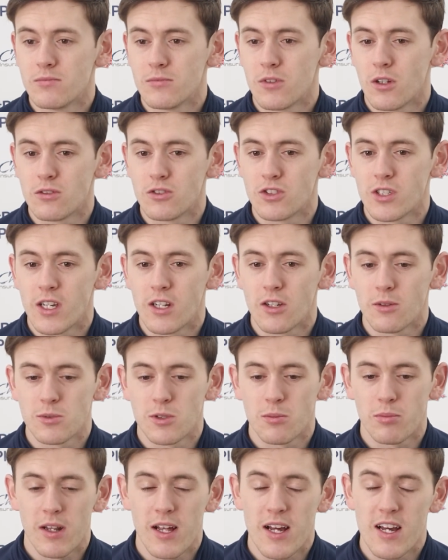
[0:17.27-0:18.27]
Long journey up
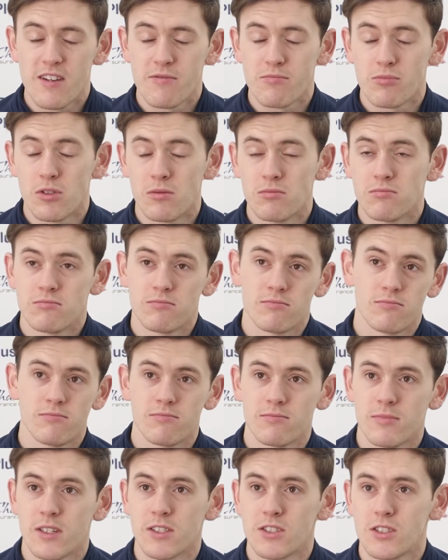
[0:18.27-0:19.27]
to Blyth, but
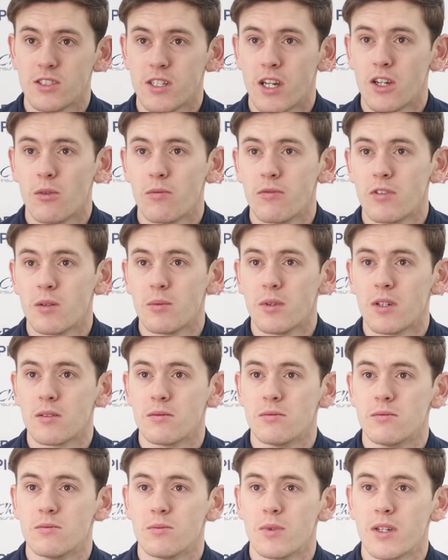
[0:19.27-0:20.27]
as you say, hopefully we
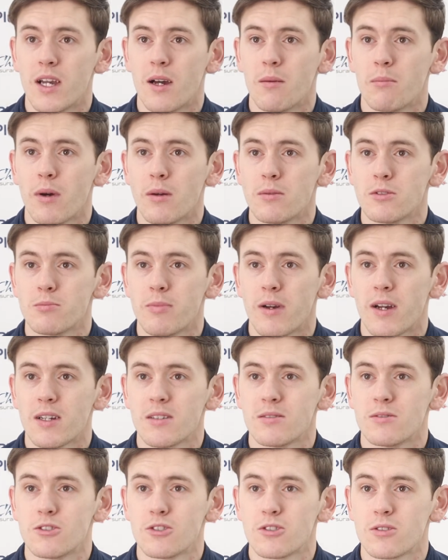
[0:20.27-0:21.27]
can bounce
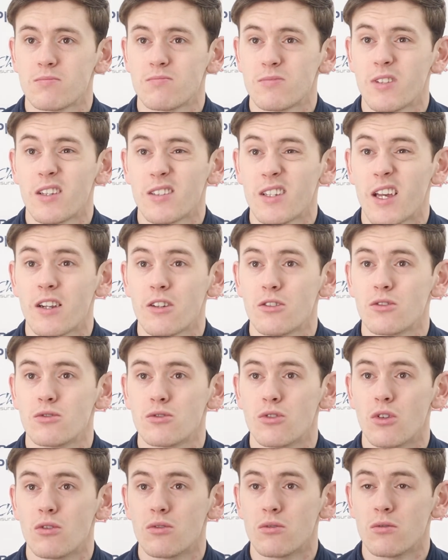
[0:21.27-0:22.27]
back and just get a
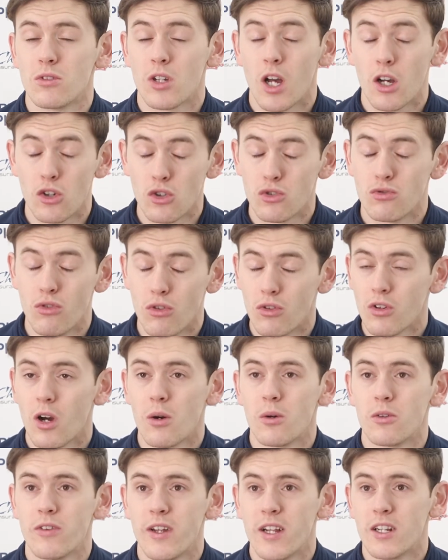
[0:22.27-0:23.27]
good run
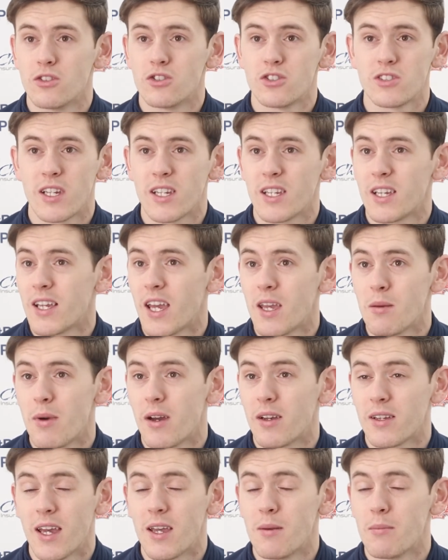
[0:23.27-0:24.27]
going really, and just take
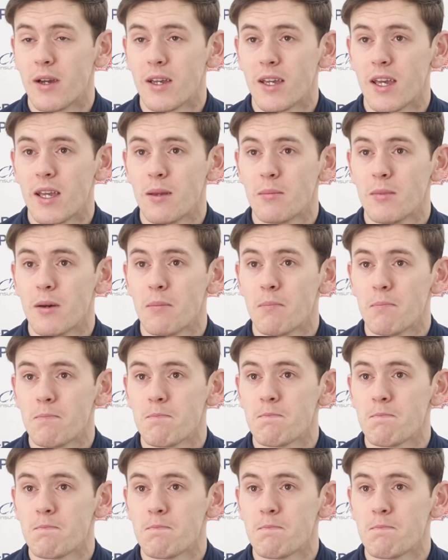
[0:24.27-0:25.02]
it game by game now.